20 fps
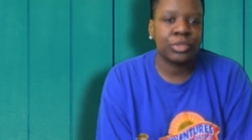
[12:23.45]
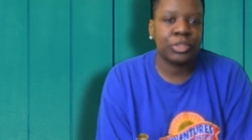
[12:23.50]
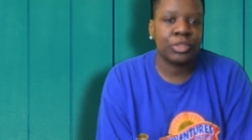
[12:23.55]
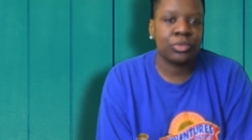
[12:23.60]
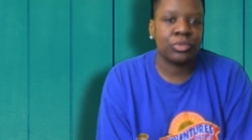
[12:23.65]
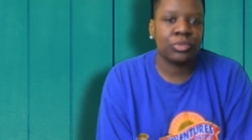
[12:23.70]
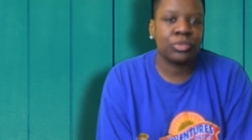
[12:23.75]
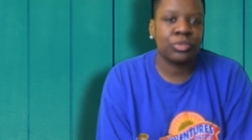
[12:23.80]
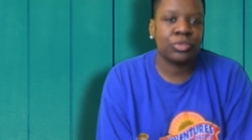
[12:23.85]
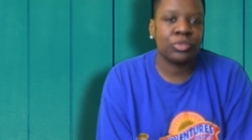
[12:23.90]

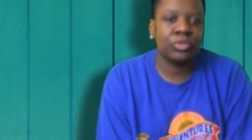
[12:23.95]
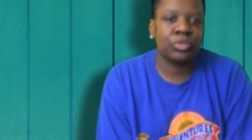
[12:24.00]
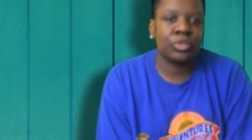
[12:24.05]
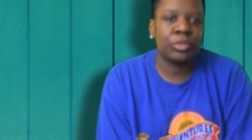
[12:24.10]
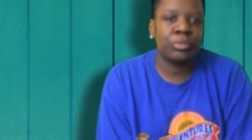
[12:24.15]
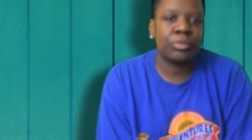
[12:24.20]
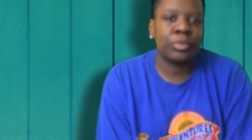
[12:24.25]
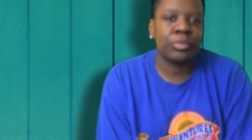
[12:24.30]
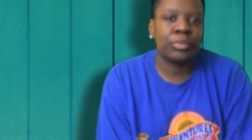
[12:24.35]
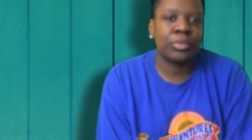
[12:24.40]
So
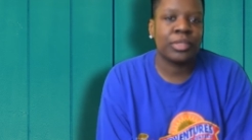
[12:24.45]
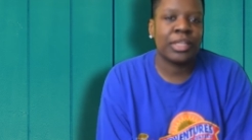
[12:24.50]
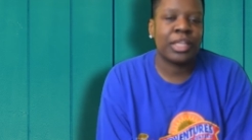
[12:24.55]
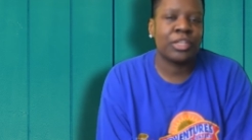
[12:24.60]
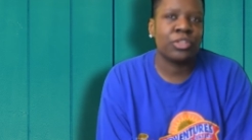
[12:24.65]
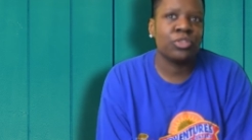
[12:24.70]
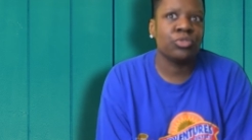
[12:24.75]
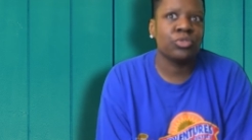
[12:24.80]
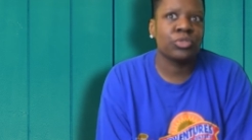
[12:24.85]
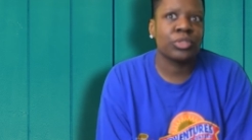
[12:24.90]
usually people they
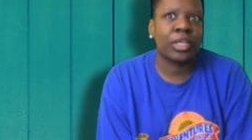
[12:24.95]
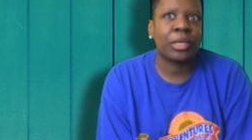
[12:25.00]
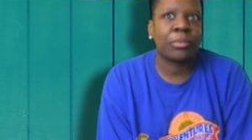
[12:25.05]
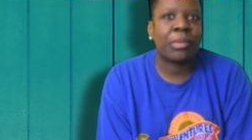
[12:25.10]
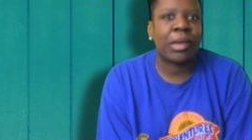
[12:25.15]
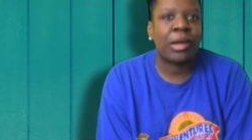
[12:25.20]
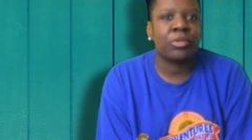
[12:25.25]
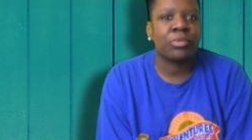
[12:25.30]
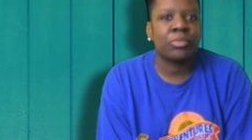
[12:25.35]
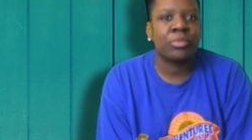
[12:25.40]
use
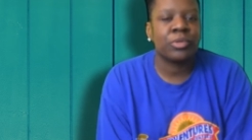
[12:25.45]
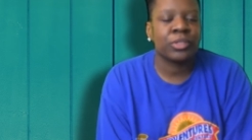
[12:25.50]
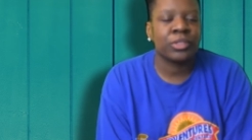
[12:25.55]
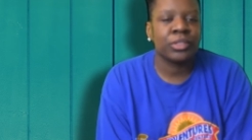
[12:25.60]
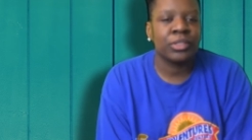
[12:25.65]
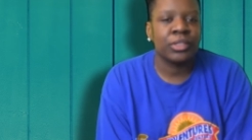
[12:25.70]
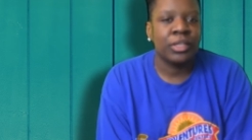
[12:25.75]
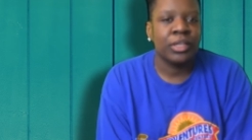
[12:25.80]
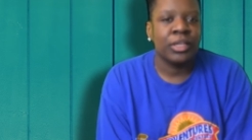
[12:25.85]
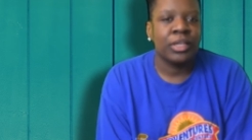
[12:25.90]
like
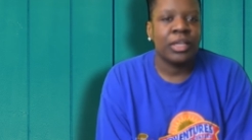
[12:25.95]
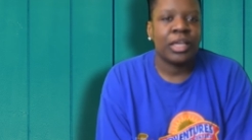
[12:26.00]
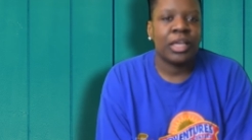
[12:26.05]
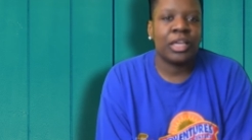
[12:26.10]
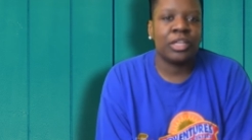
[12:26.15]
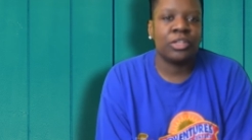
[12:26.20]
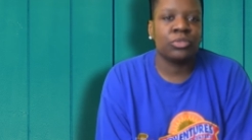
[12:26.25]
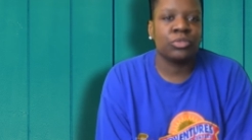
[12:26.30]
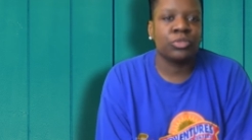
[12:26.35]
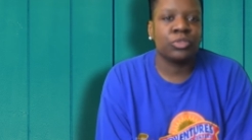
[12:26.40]
PowerPoint,
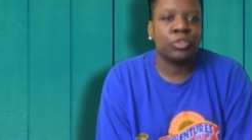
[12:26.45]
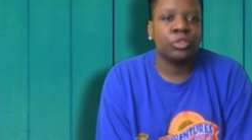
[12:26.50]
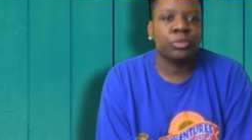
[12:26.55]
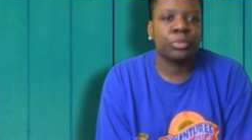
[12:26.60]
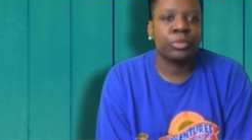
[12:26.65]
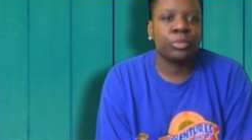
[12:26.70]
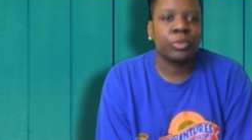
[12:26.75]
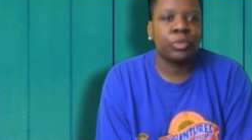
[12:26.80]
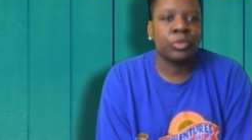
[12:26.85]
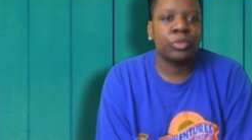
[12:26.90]
and it was
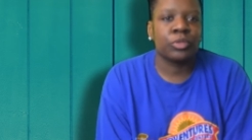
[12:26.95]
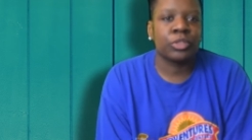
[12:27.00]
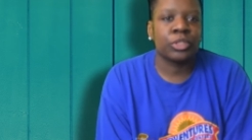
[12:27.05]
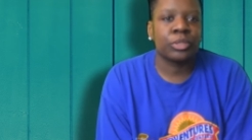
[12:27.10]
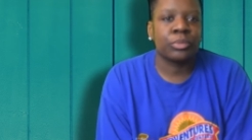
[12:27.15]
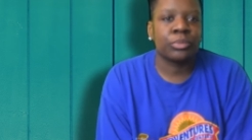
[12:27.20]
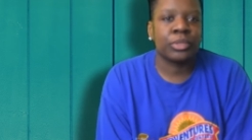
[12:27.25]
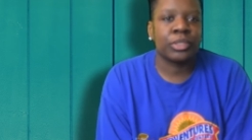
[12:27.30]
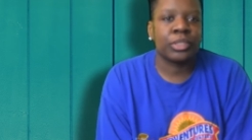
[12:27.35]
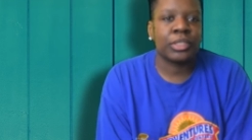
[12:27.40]
super
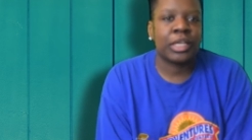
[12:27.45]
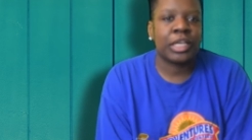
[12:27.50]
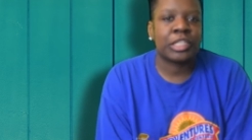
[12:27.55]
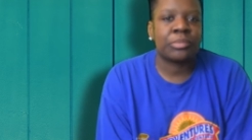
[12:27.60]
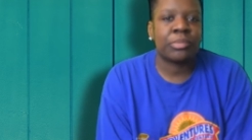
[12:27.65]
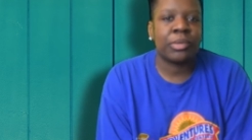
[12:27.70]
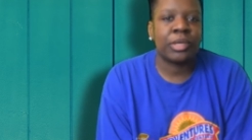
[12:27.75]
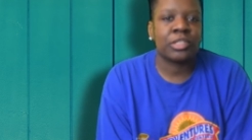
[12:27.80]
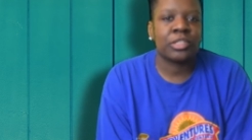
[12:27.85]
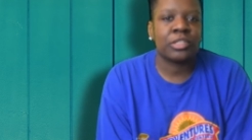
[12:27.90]
boring, but I
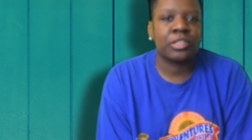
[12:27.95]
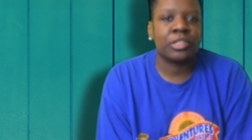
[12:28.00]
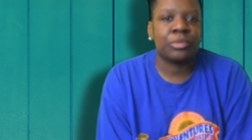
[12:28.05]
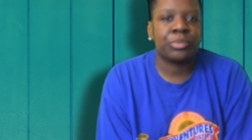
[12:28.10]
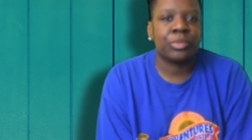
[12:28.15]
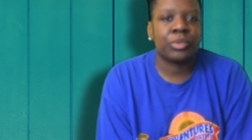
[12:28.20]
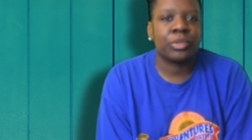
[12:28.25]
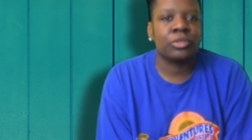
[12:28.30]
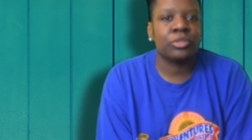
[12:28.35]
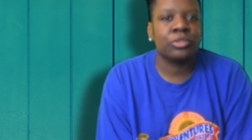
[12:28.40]
spiced it
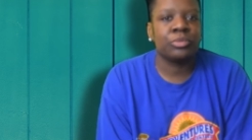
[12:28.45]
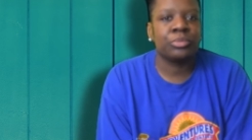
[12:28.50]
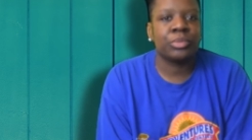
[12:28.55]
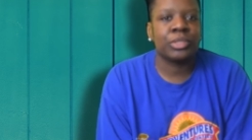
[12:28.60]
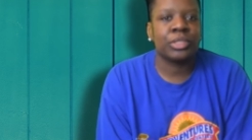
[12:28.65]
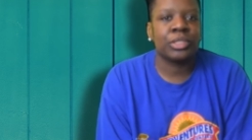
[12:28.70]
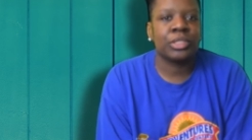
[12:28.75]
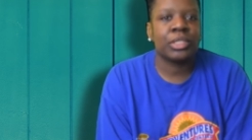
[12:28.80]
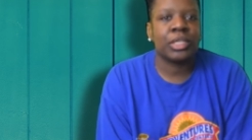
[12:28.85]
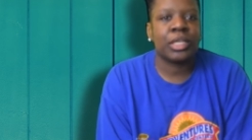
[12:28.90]
up a little
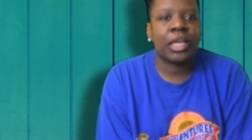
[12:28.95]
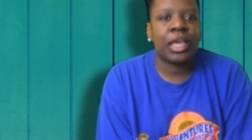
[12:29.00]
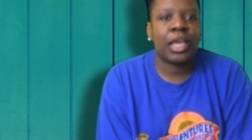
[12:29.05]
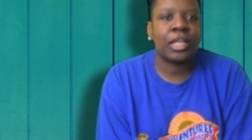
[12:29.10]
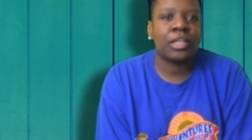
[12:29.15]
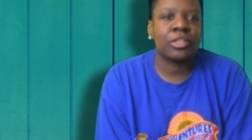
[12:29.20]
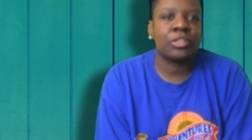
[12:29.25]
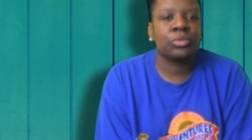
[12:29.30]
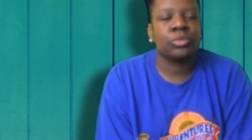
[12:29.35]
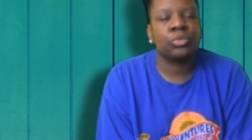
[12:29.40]
bit and
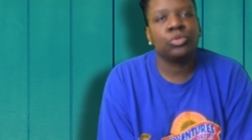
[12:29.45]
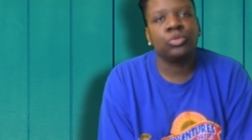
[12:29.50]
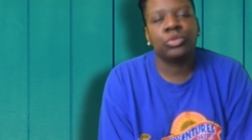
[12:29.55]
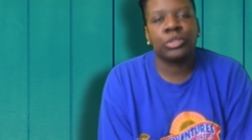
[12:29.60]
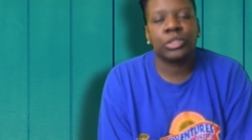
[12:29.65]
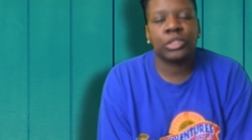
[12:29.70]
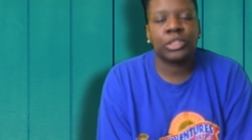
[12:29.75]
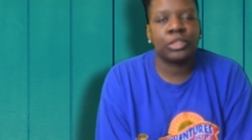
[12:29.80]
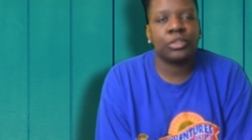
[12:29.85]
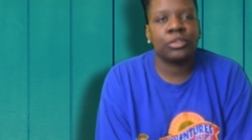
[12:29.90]
added some
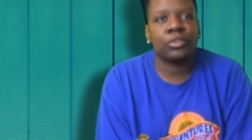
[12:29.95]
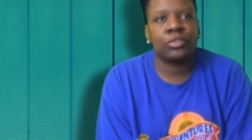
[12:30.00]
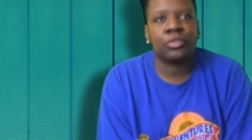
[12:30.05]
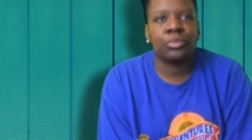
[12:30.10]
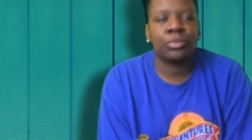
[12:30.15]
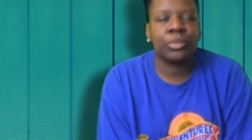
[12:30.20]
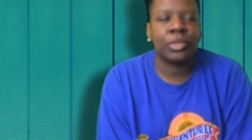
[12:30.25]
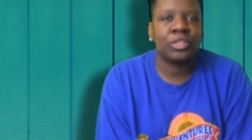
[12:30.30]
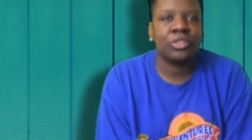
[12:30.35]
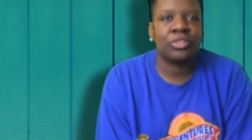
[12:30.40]
cool gifts,
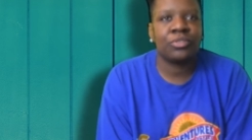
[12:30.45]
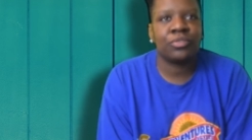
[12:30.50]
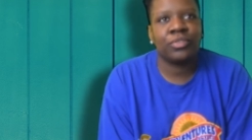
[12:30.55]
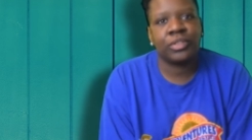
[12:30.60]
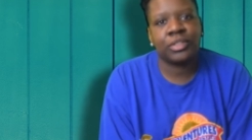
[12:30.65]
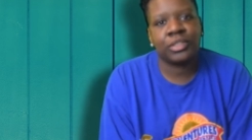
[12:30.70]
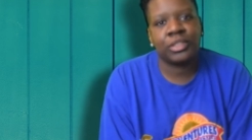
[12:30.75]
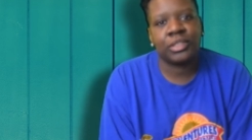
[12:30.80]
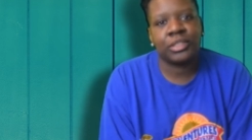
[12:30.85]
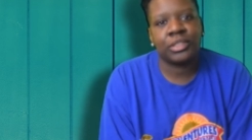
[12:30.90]
some made it
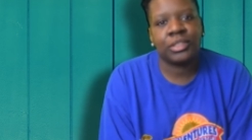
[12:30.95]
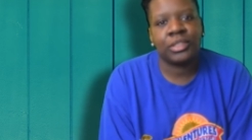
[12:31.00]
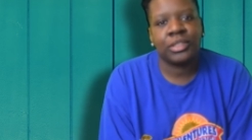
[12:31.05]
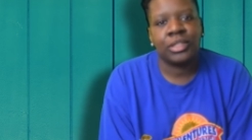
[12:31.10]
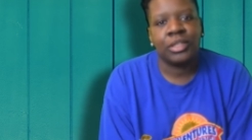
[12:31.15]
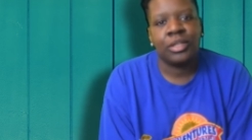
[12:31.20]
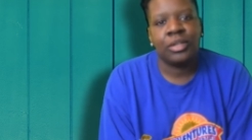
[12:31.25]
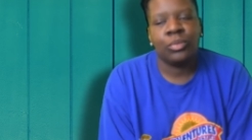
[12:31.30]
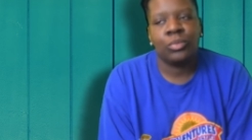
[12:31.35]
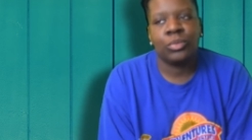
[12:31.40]
funny,
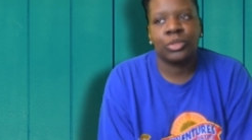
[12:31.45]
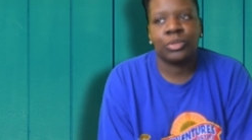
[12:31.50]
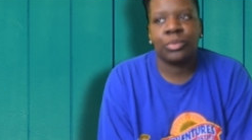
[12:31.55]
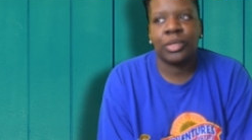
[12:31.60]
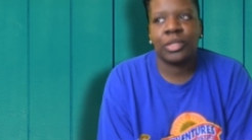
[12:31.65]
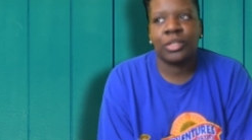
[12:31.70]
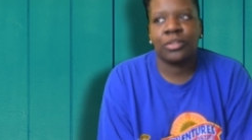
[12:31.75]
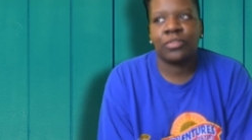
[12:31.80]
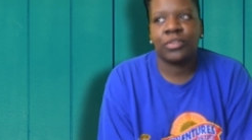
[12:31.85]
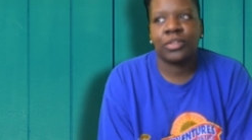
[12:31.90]
which
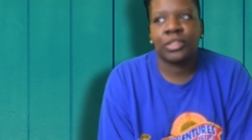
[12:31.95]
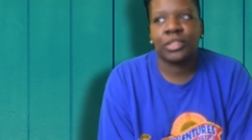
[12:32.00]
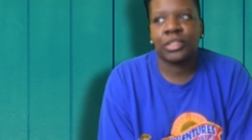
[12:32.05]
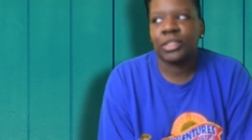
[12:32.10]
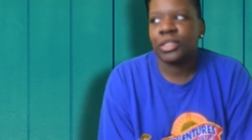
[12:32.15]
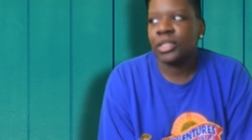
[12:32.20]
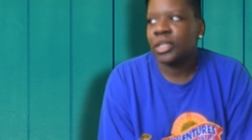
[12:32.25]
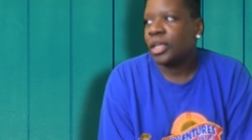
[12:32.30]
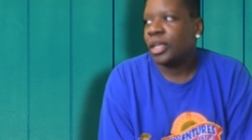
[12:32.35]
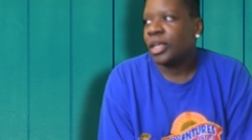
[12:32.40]
made it
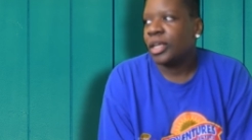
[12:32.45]
funny.